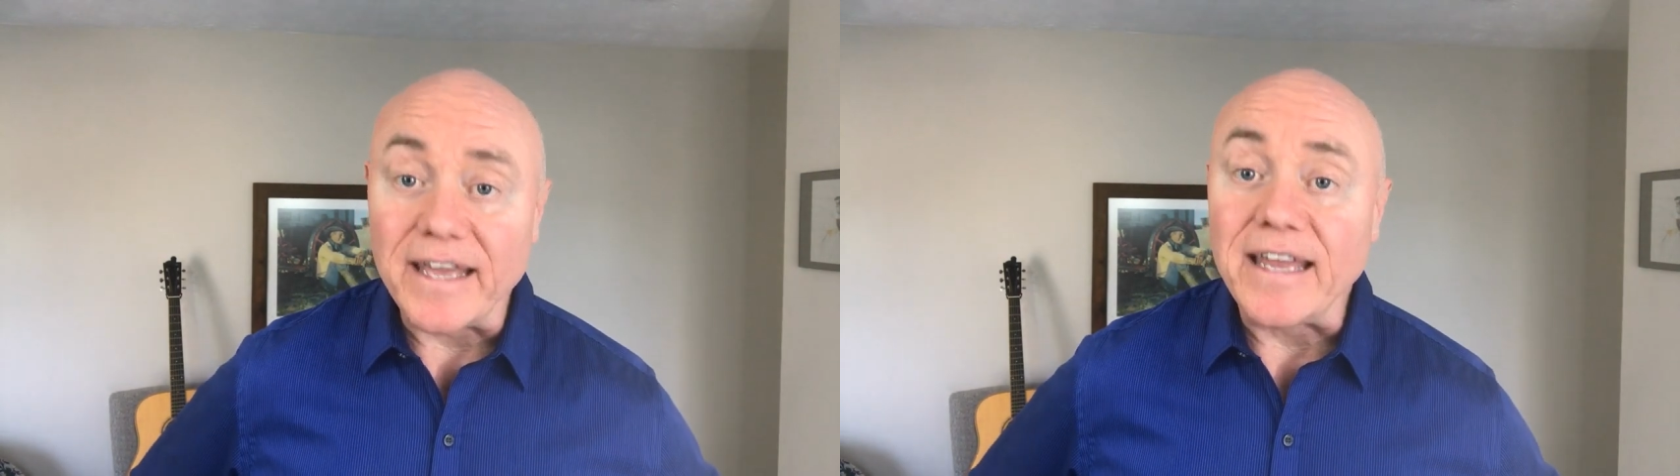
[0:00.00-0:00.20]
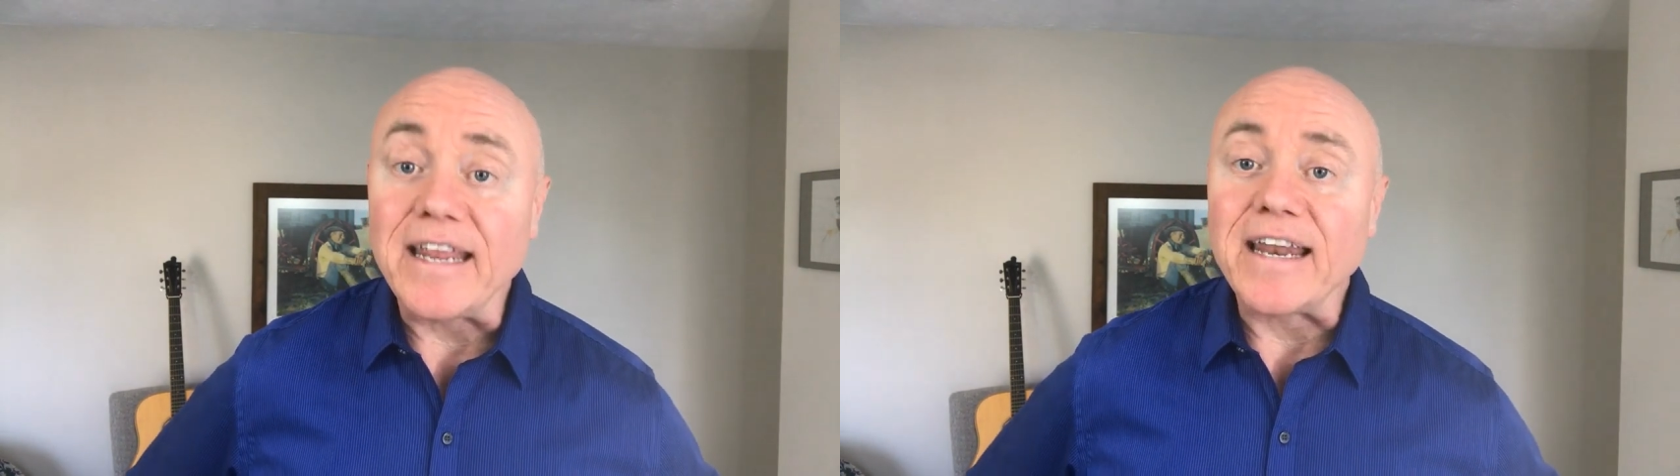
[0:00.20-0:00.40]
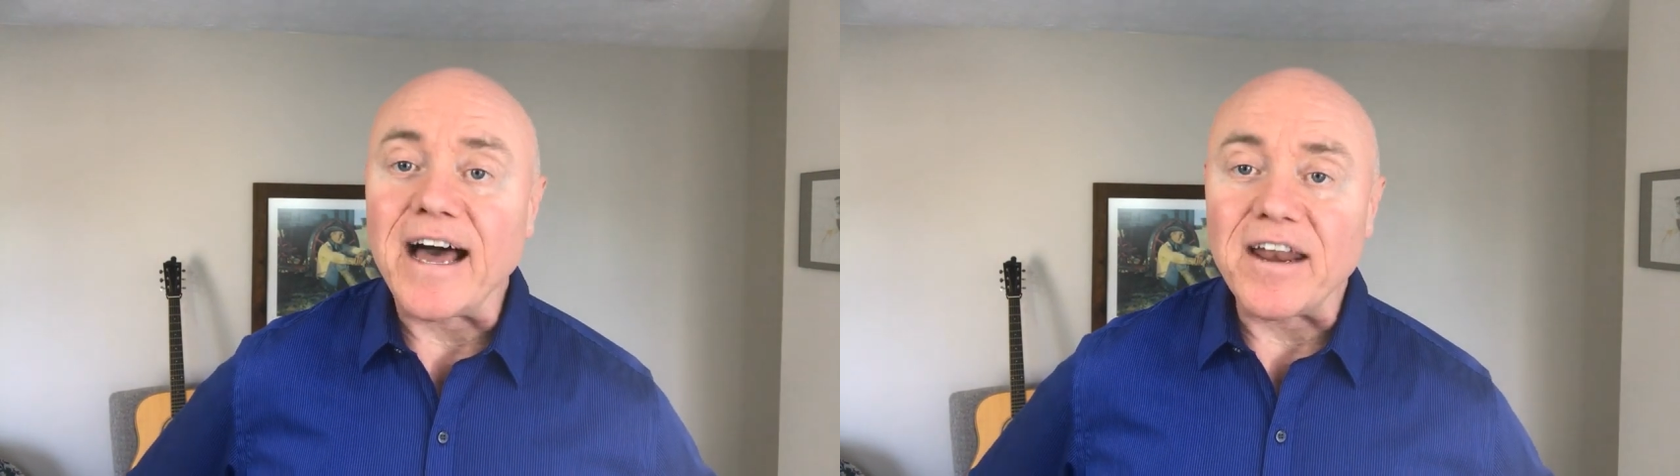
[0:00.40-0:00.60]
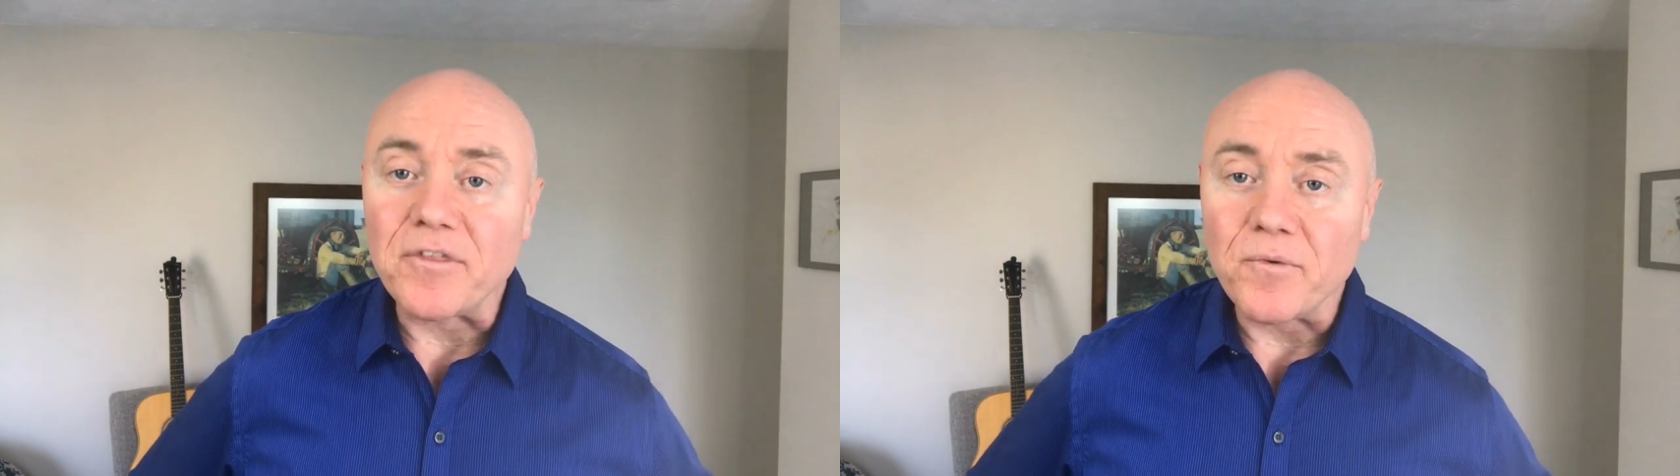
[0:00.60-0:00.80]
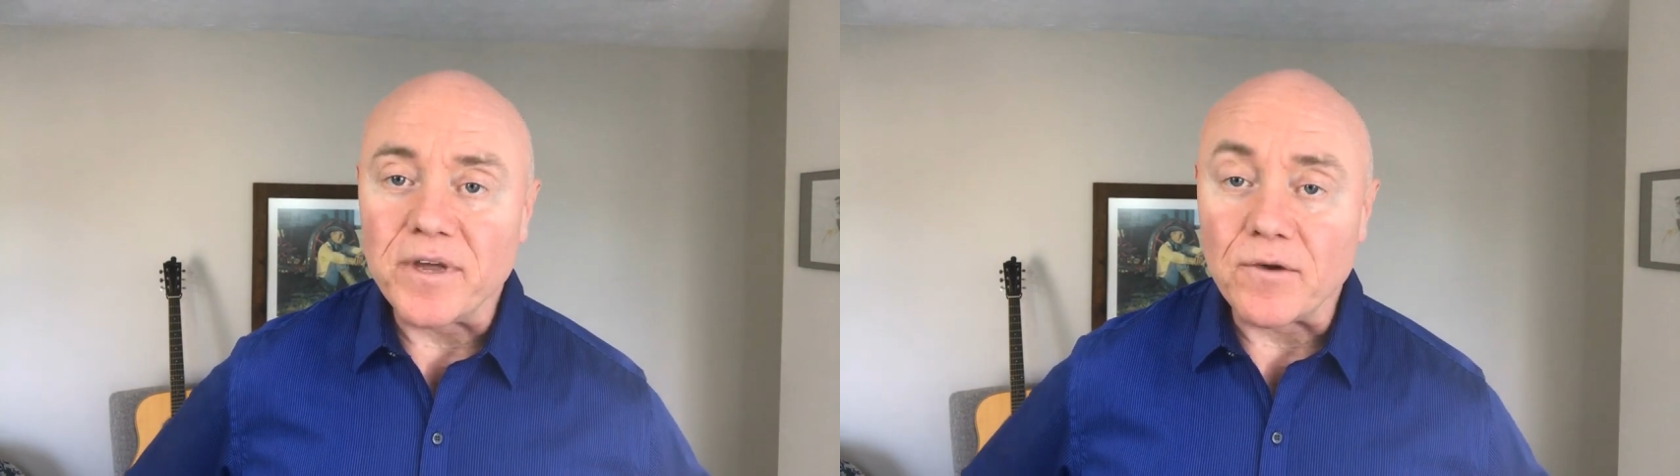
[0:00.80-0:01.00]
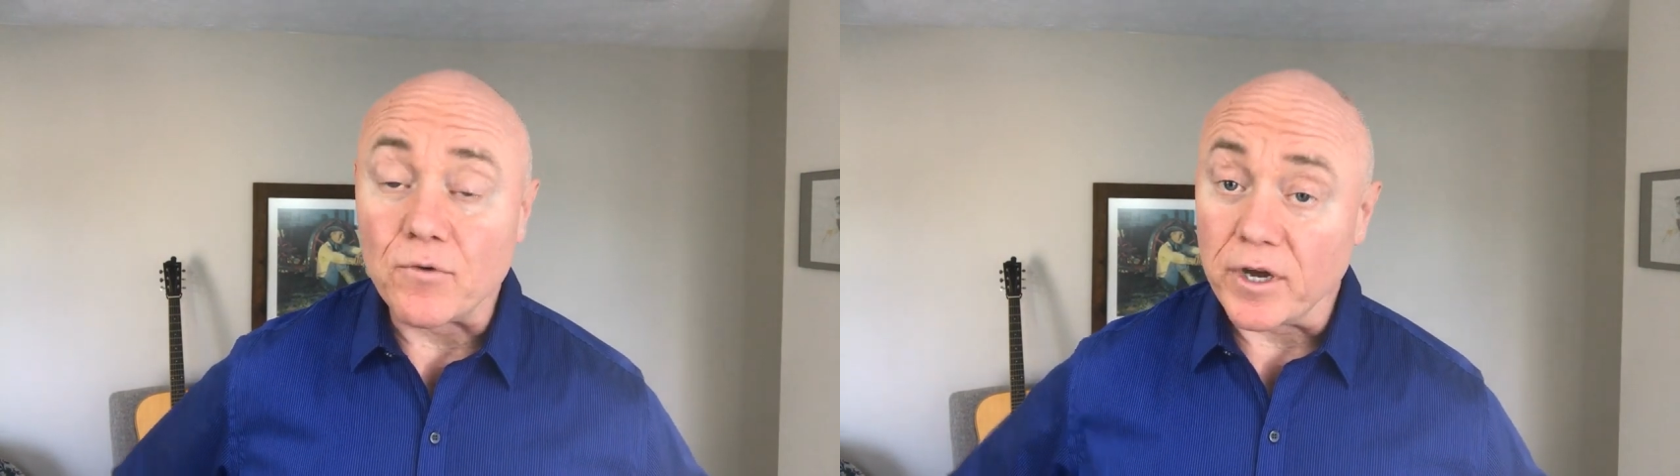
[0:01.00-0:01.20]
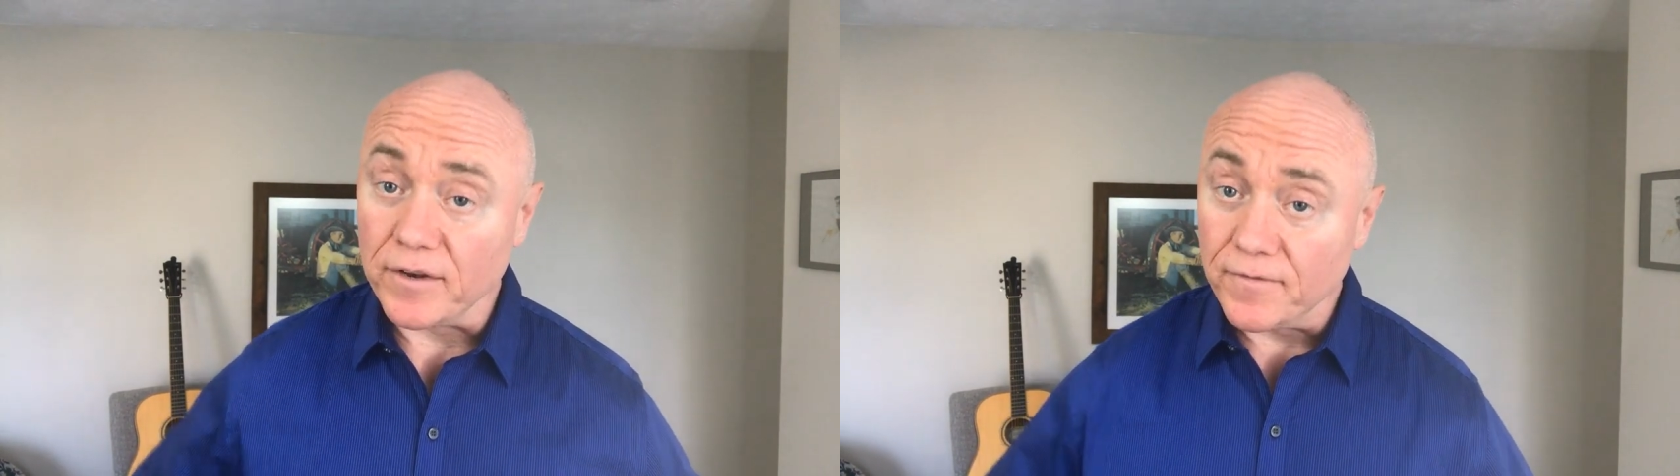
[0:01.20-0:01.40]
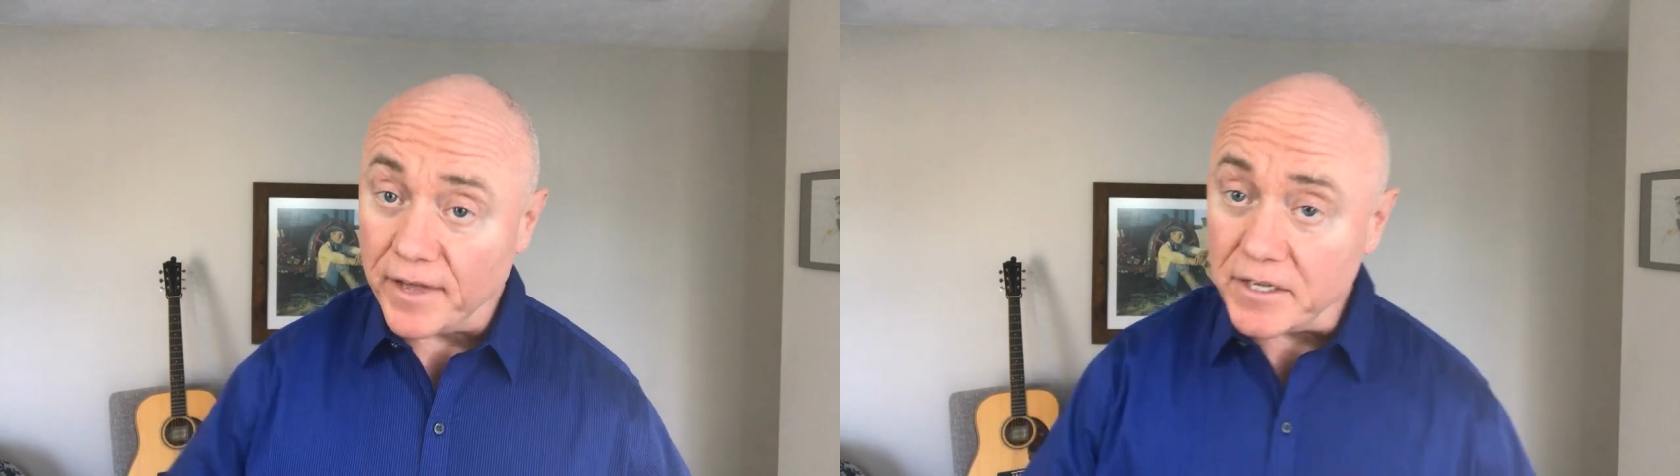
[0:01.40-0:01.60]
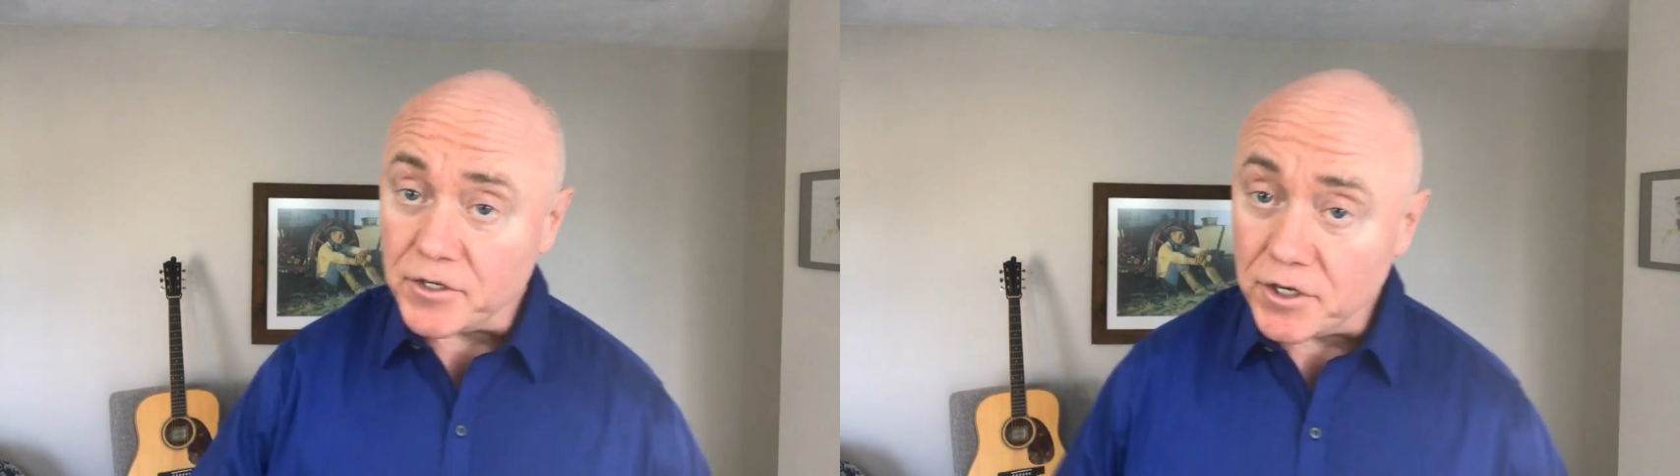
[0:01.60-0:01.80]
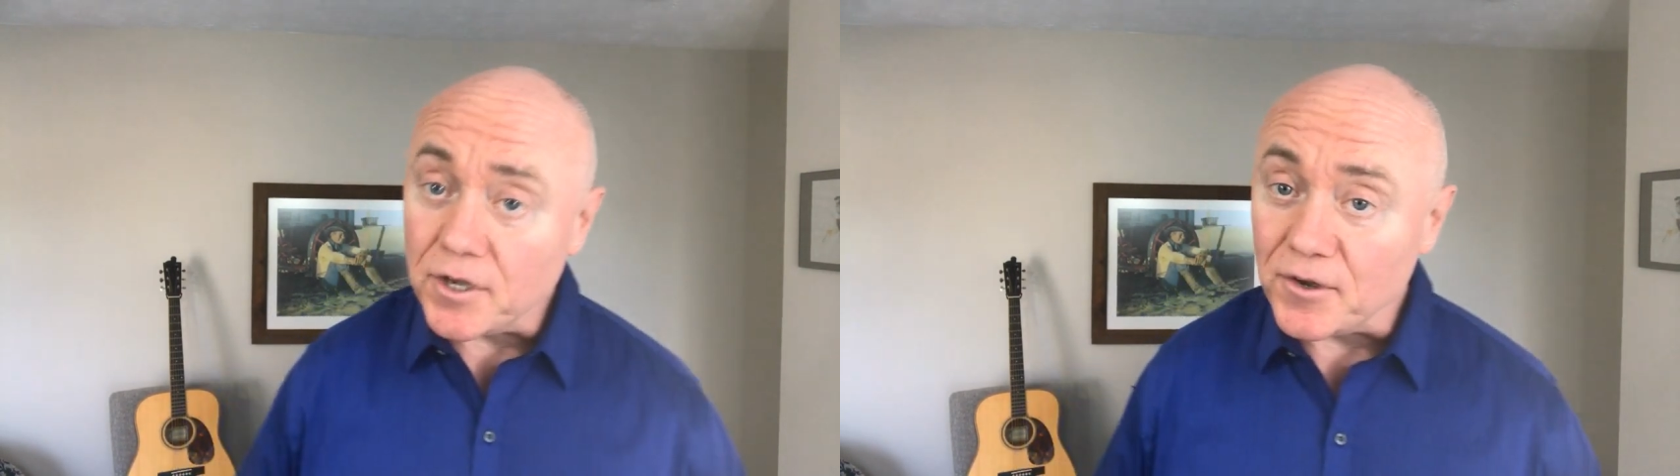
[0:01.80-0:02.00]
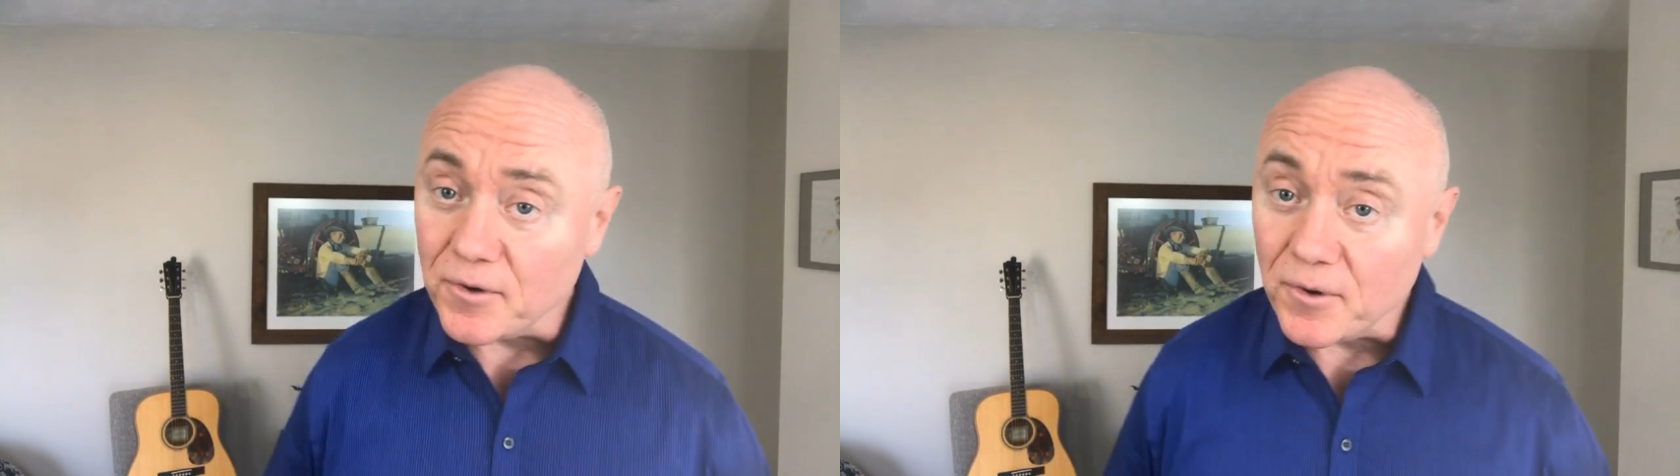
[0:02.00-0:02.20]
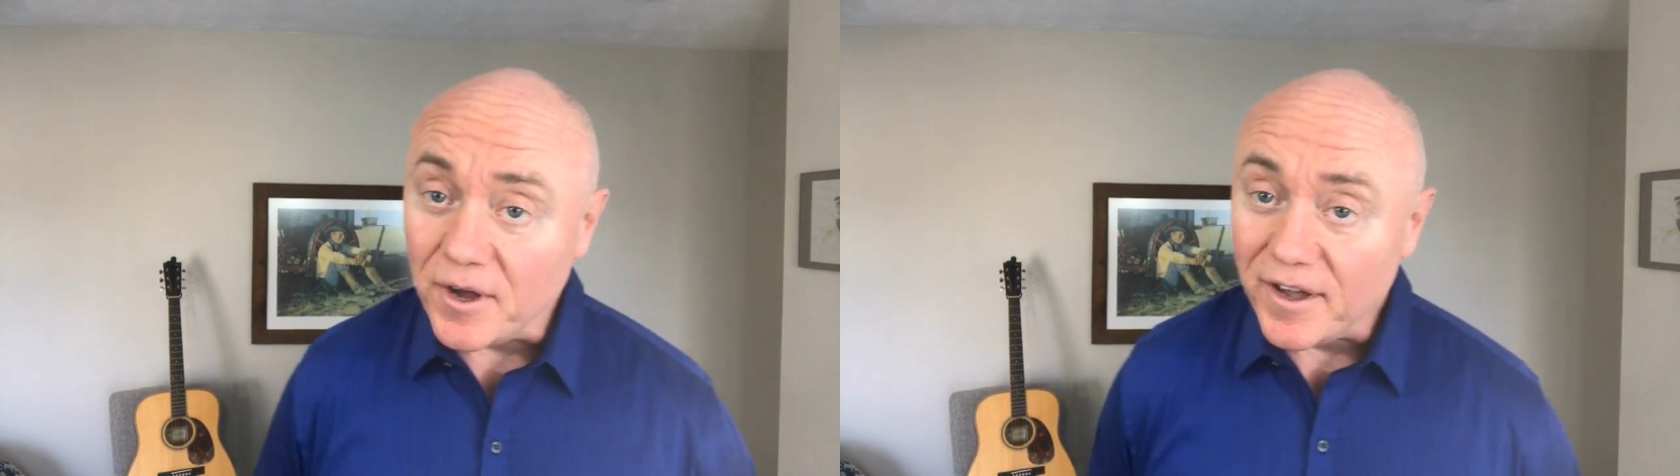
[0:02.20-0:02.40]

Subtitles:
any night of the week will convince you